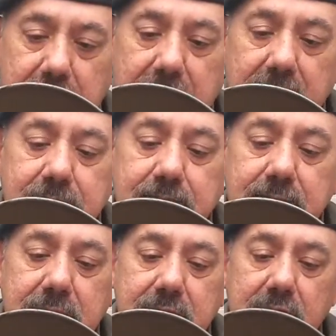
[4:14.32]
in,
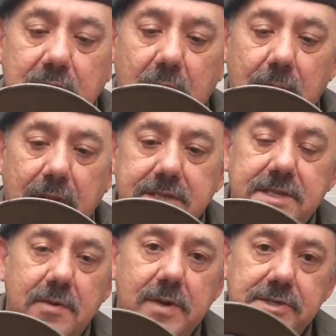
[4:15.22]
so they replaced
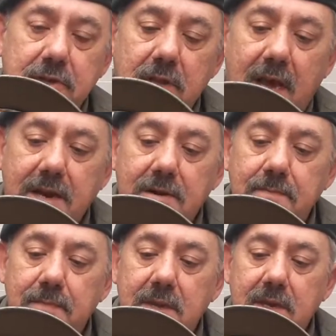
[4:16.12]
the original
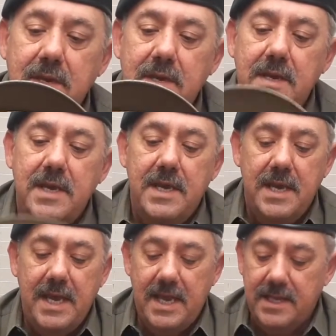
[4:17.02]
liner,
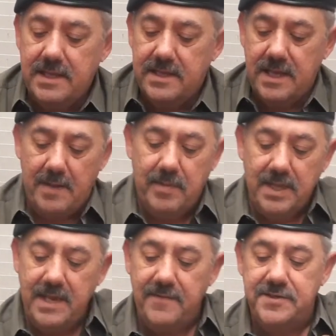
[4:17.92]
and I
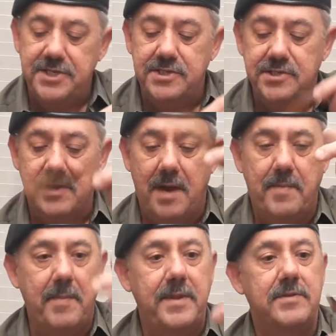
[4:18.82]
believe chin strap.
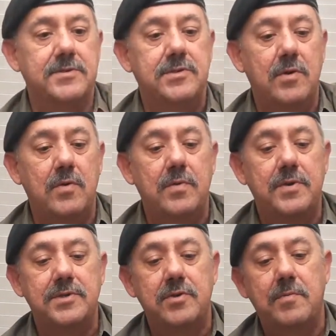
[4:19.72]
I mean, there's
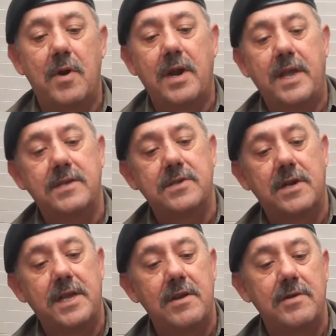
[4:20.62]
no markings
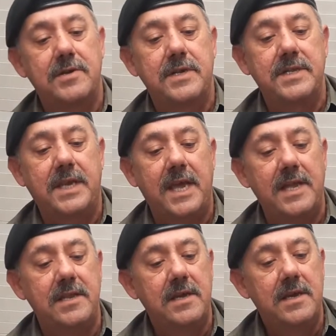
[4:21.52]
on here to
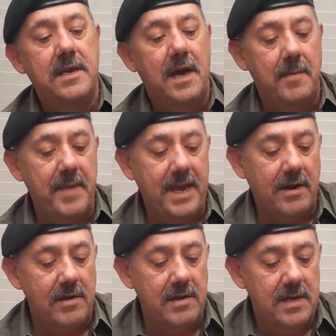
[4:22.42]
indicate a
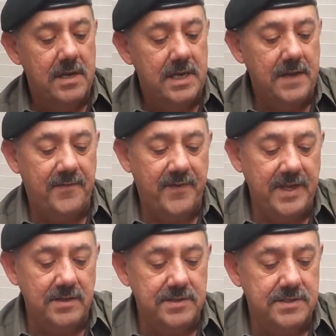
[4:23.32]
maker. It
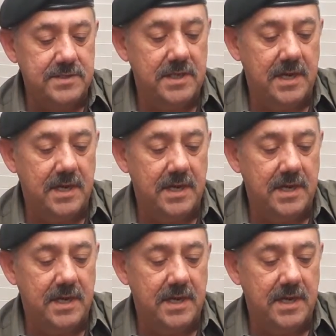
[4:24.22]
feels